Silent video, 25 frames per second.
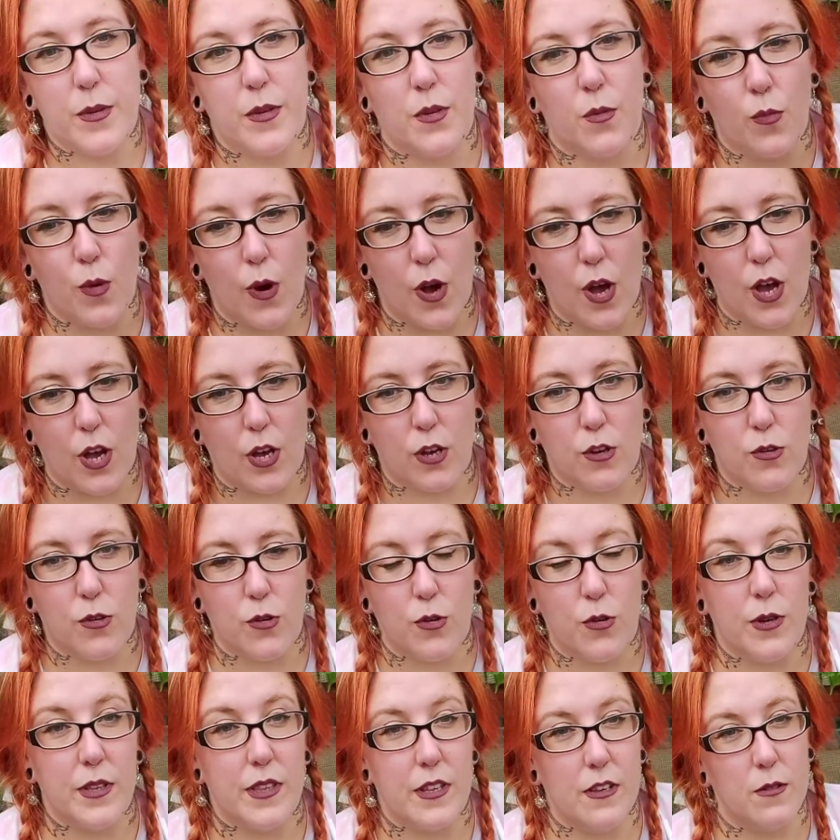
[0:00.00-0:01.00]
at work,
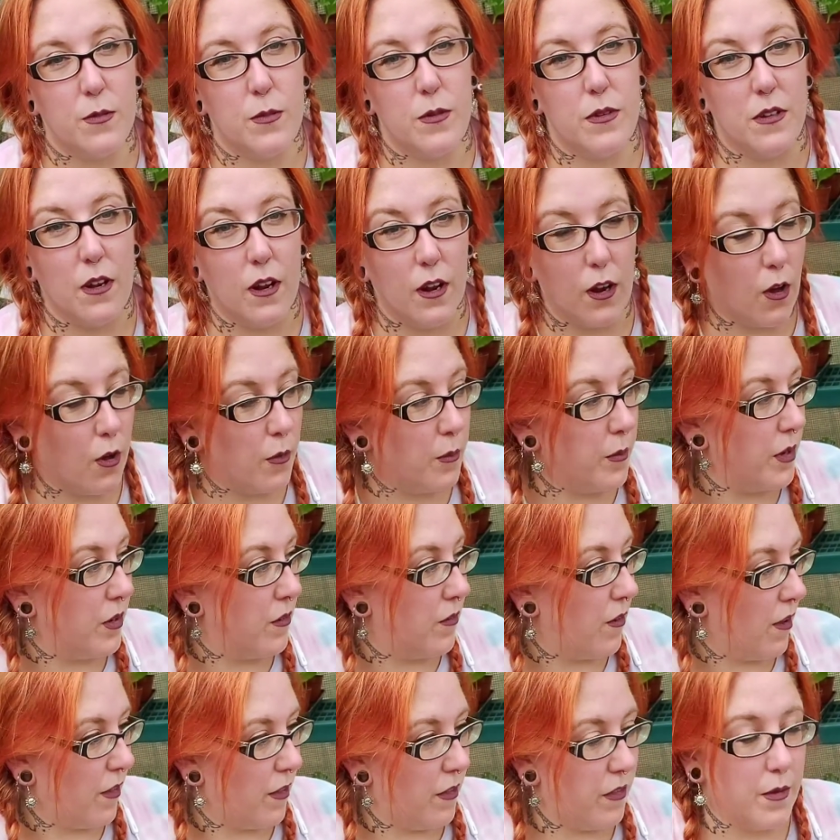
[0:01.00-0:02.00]
or this was an
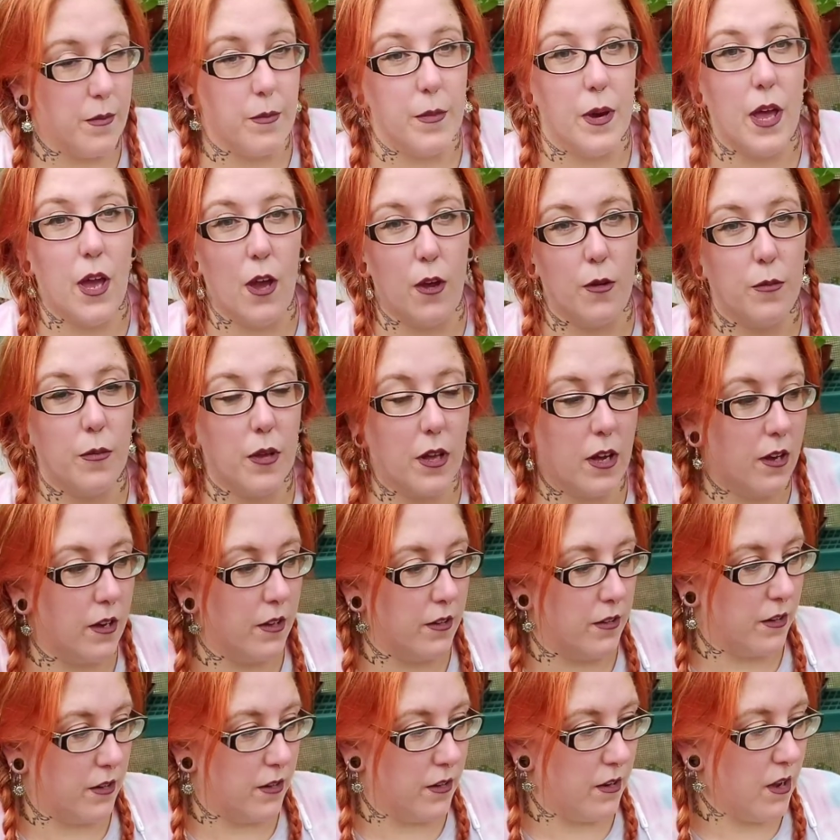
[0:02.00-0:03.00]
allotment rather than my home
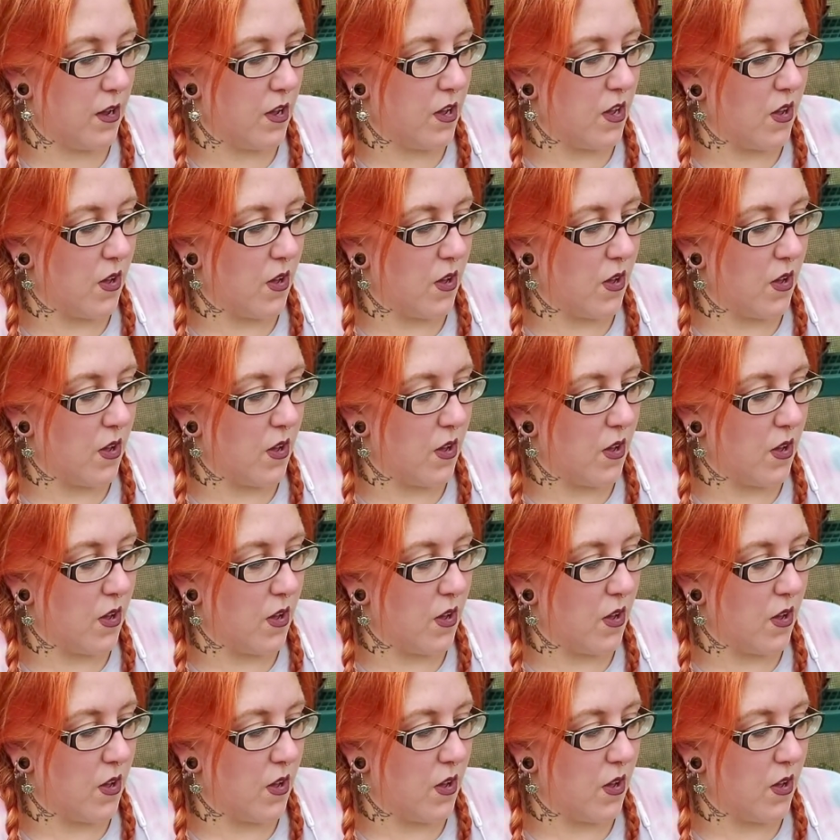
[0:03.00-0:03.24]
garden,